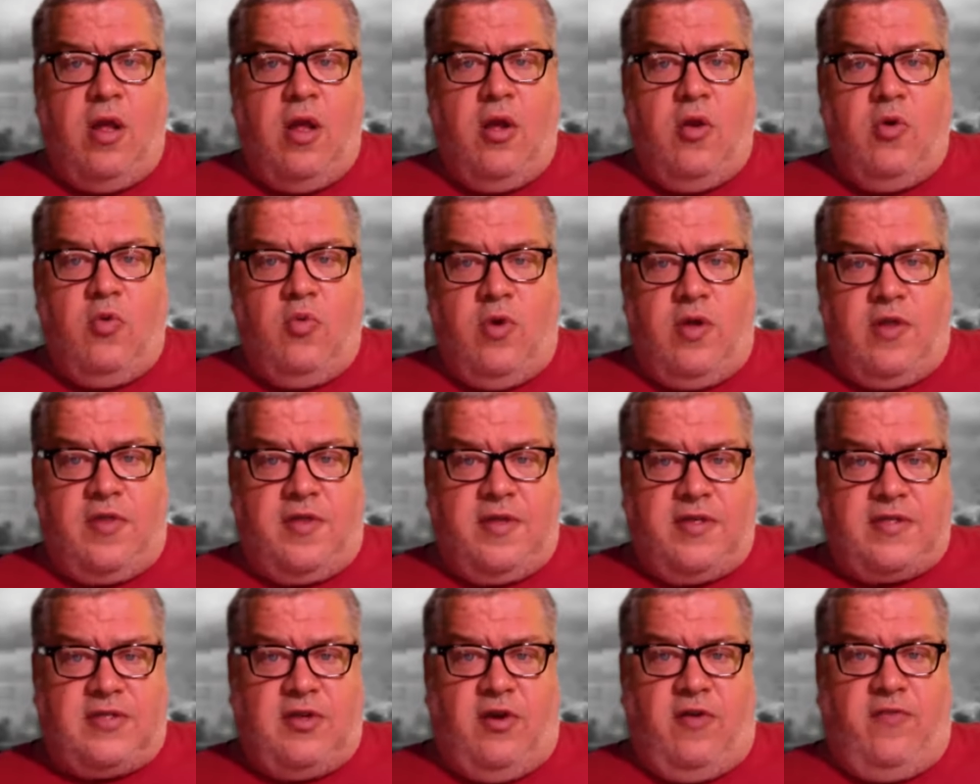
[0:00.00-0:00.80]
with the
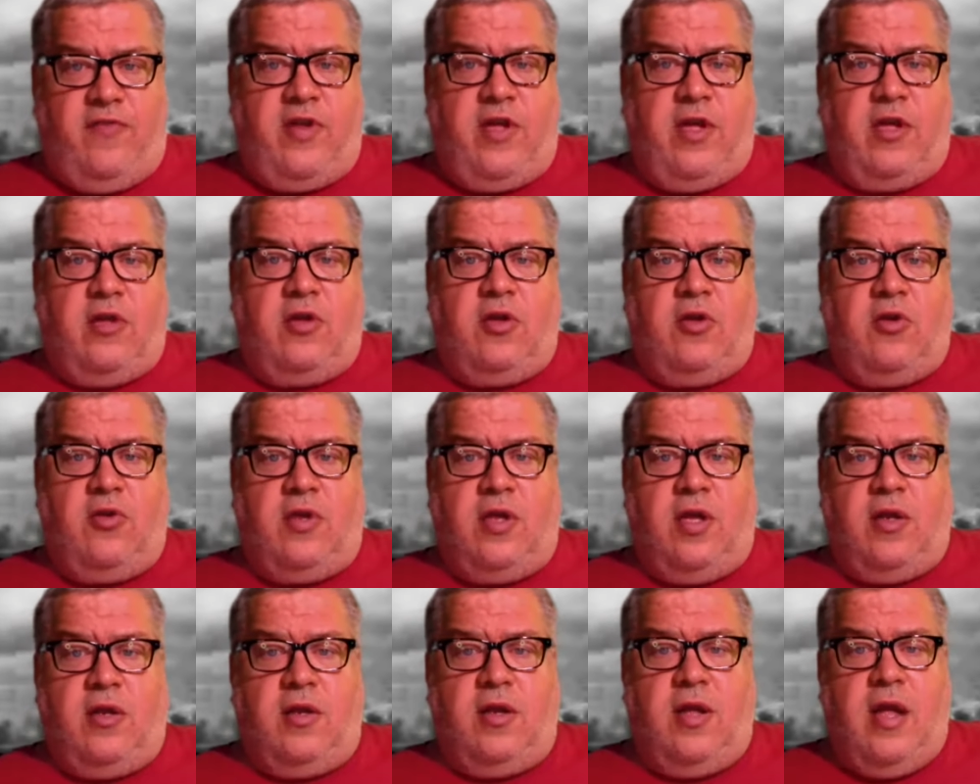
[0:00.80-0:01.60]
Soviet
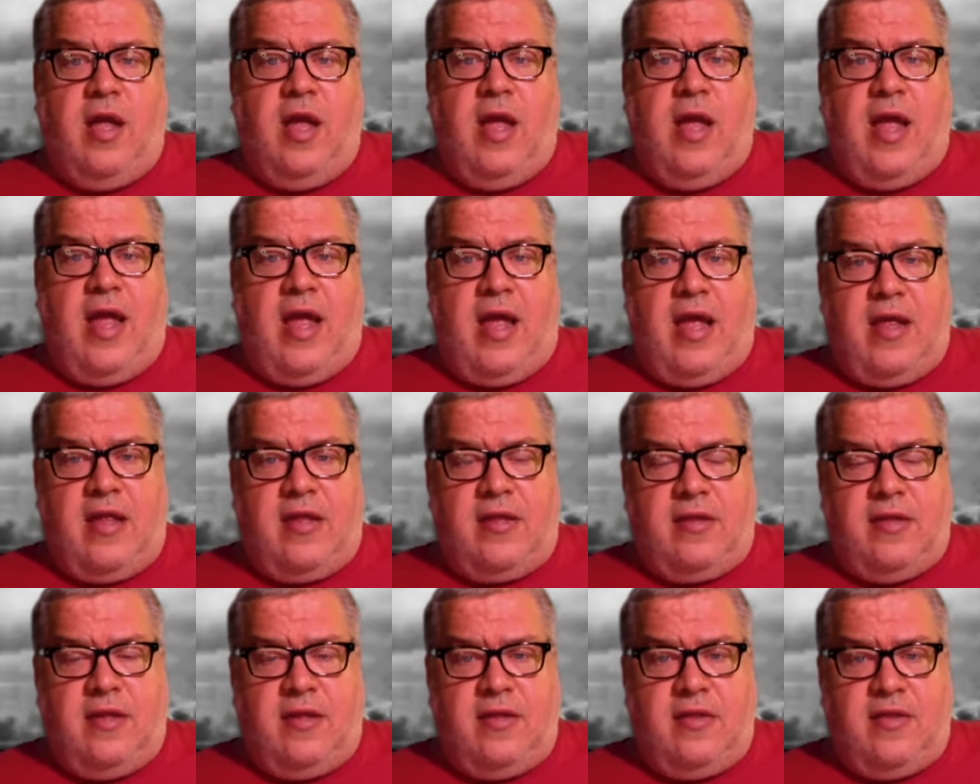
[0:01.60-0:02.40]
Union,
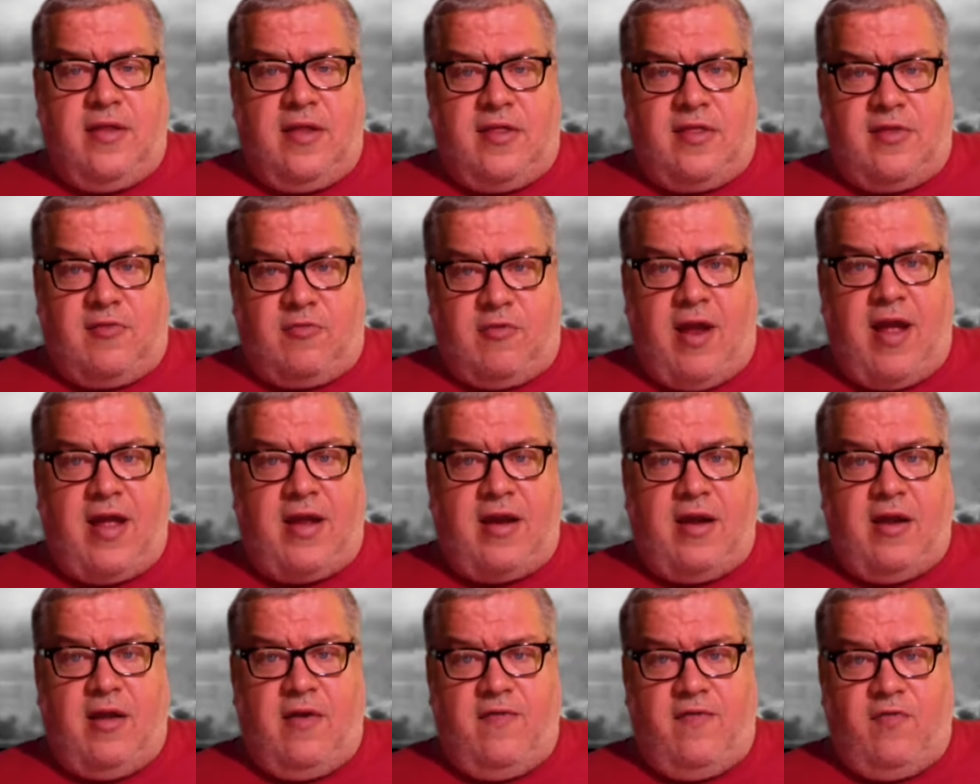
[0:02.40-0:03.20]
and the threat
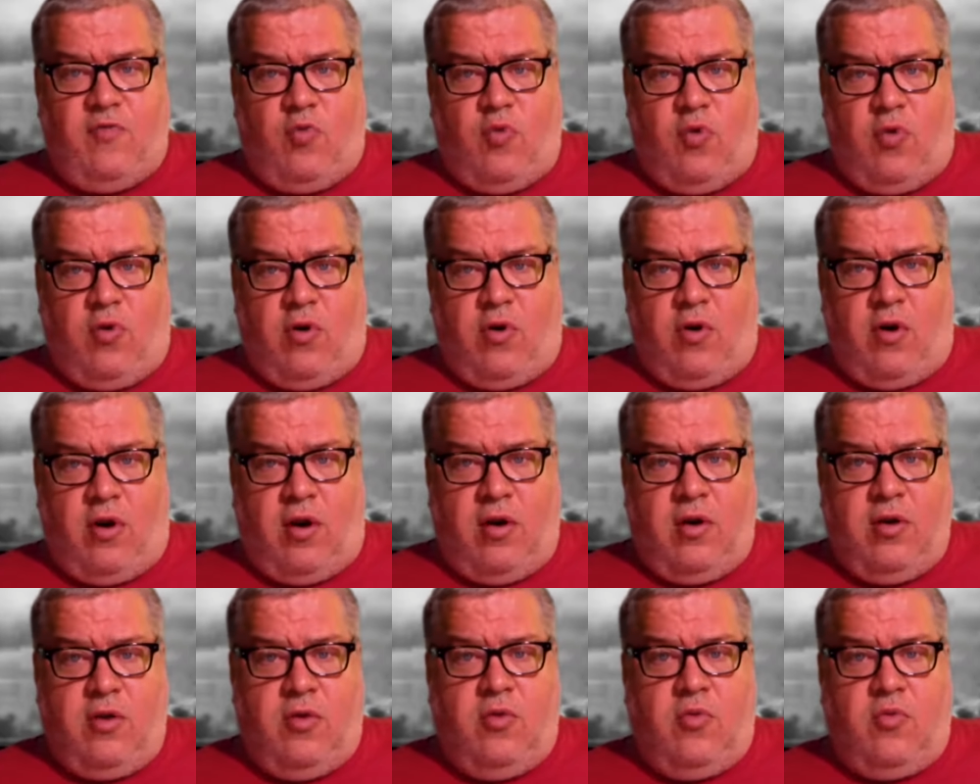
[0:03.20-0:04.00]
of war
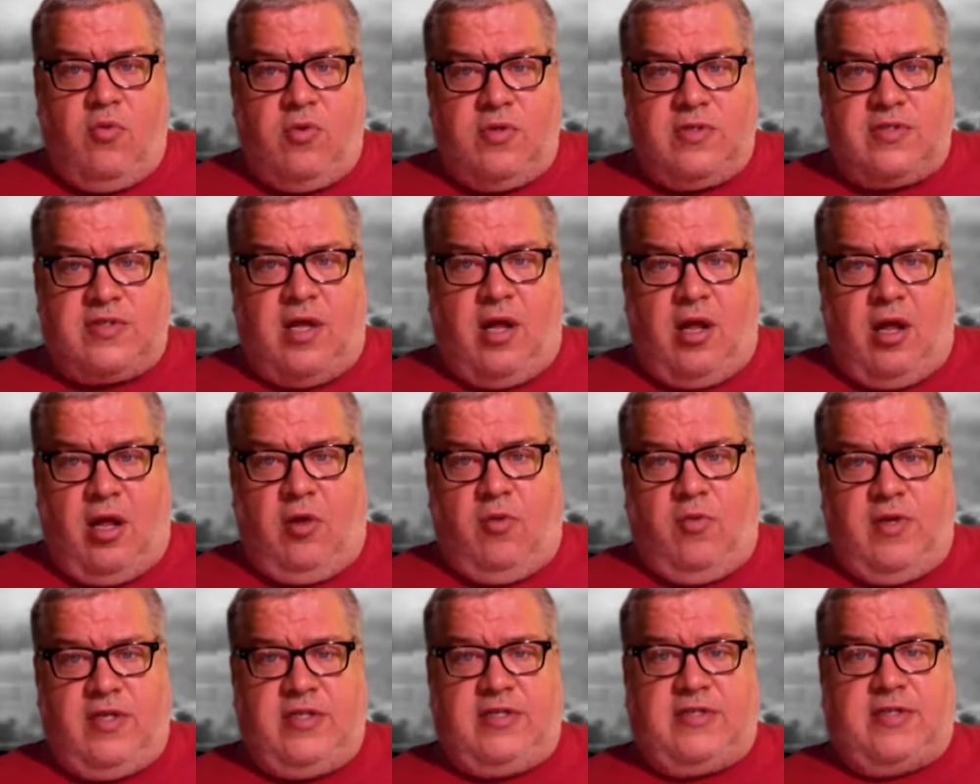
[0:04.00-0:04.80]
was
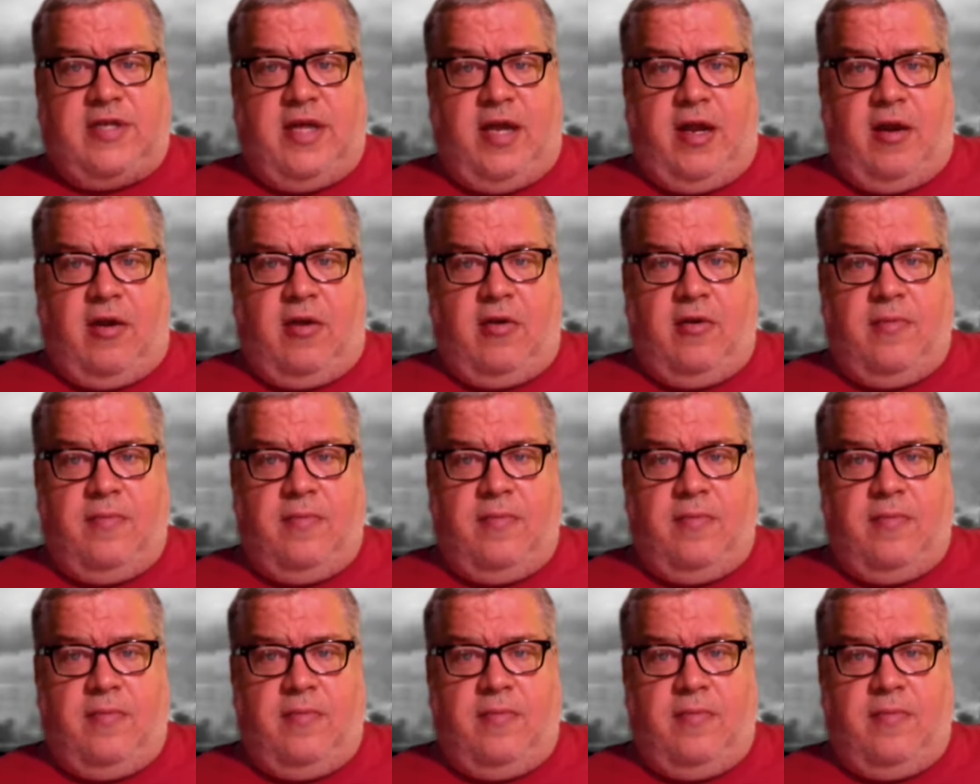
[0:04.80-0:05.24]
always there.